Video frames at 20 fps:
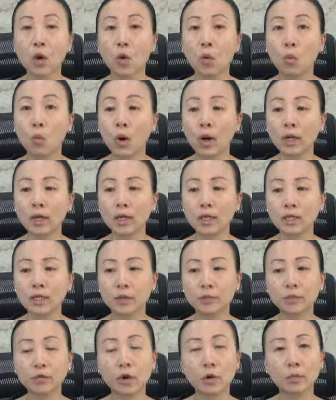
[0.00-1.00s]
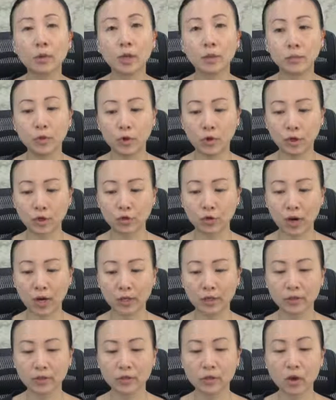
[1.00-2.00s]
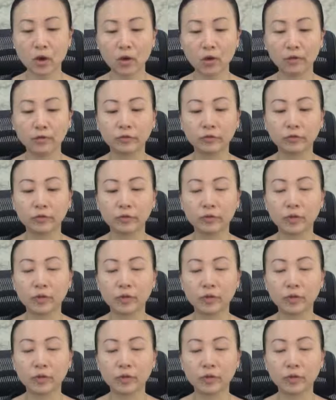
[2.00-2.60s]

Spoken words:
What is the problem you are trying to solve?